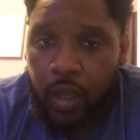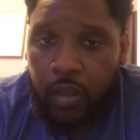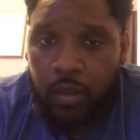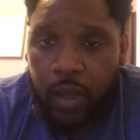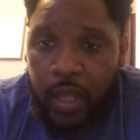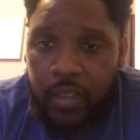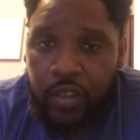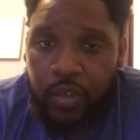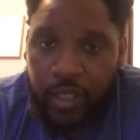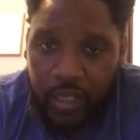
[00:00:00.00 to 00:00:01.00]
through
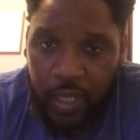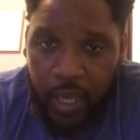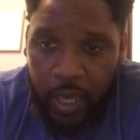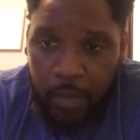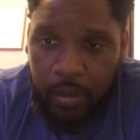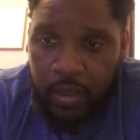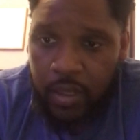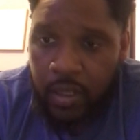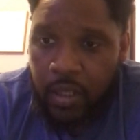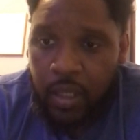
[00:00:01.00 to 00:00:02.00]
concentration camps,
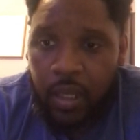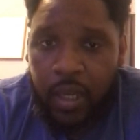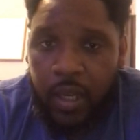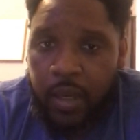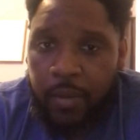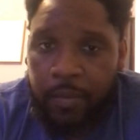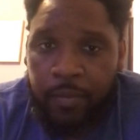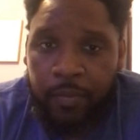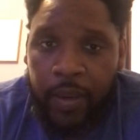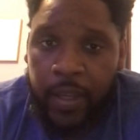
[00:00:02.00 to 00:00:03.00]

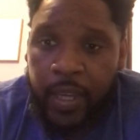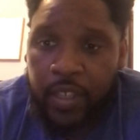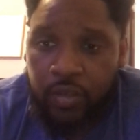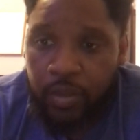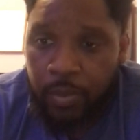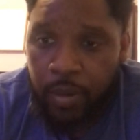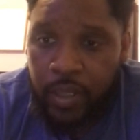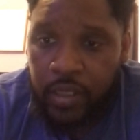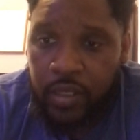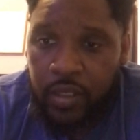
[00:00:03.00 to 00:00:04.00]
financial
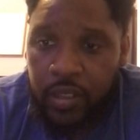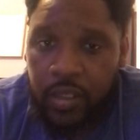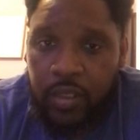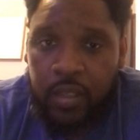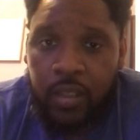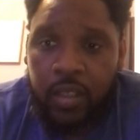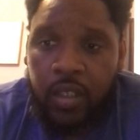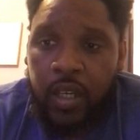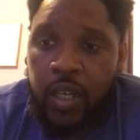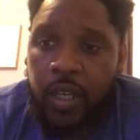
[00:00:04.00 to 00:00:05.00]
depressions,
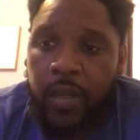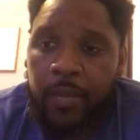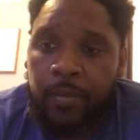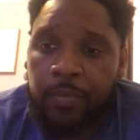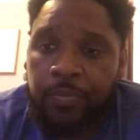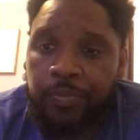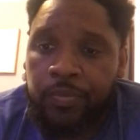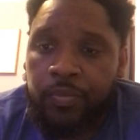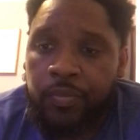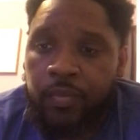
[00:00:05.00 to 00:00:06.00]
and
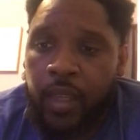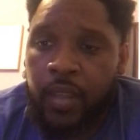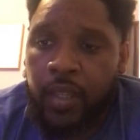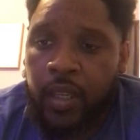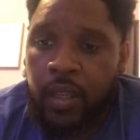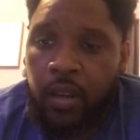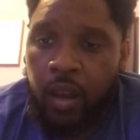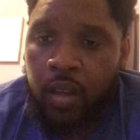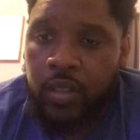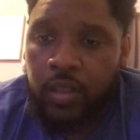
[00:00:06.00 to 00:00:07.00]
then
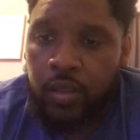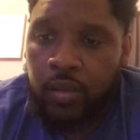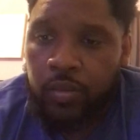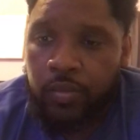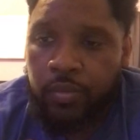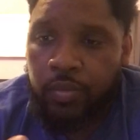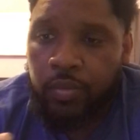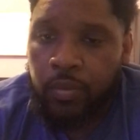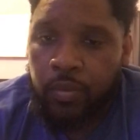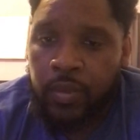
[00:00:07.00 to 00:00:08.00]
also
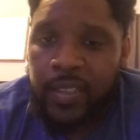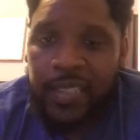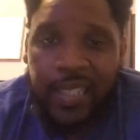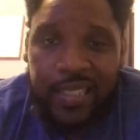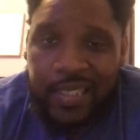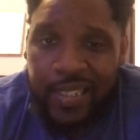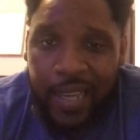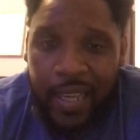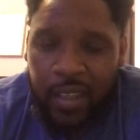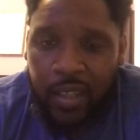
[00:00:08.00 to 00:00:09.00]
diseases
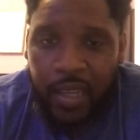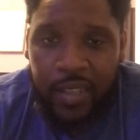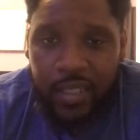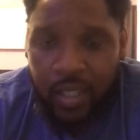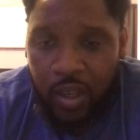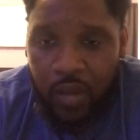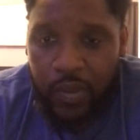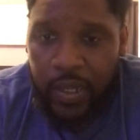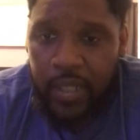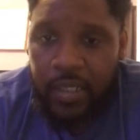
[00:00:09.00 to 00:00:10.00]
like I said,
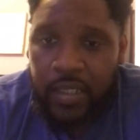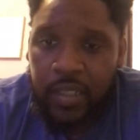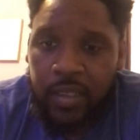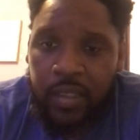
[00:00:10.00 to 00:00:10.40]
COVID-19.